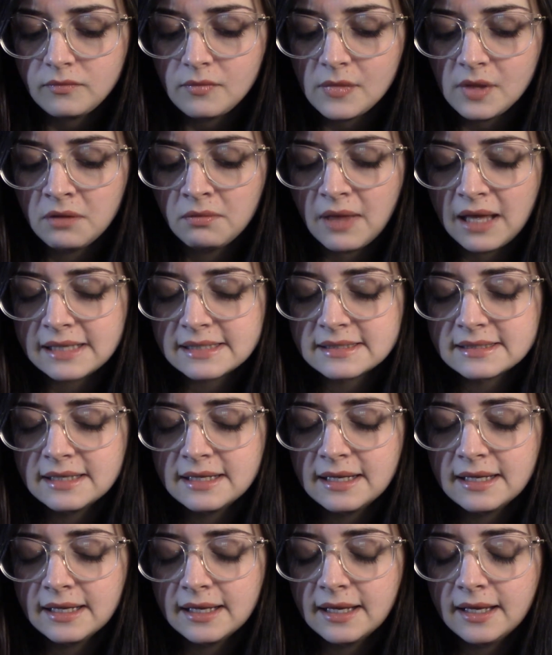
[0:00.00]
Like
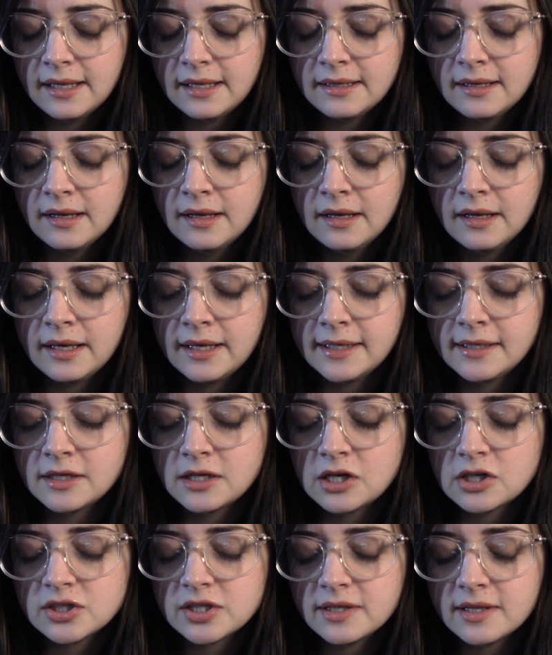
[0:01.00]
sitting in an
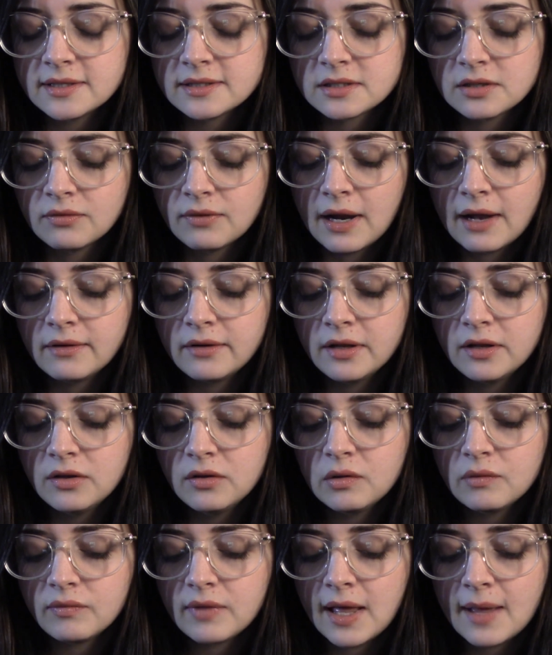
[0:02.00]
energy that's surrounding
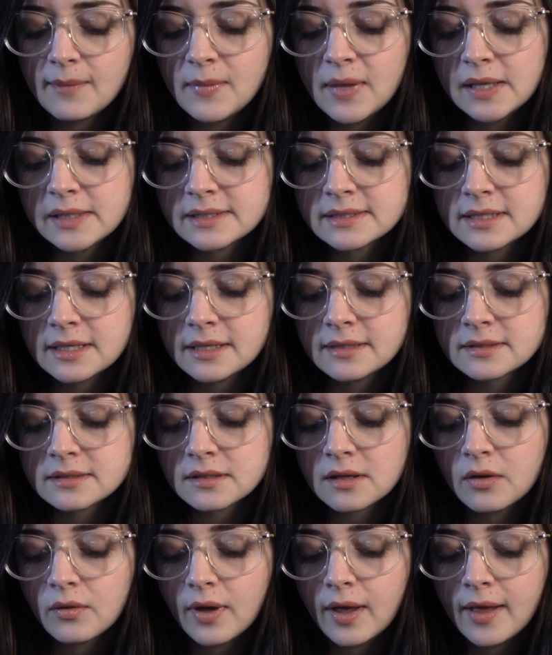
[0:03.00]
you, if that makes sense,
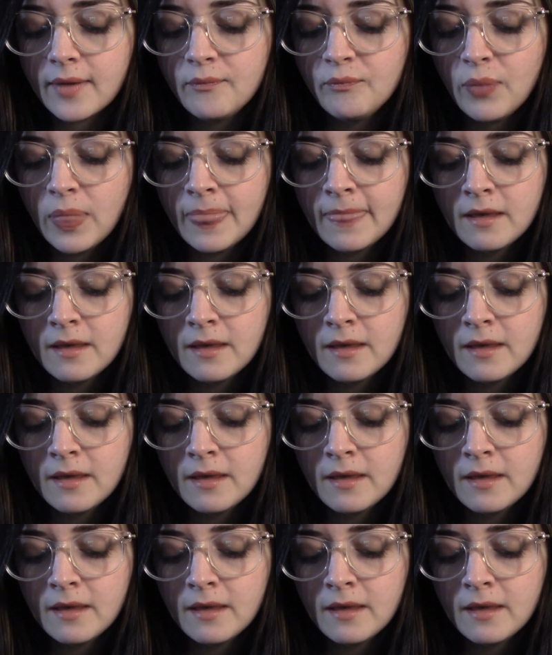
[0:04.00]
okay?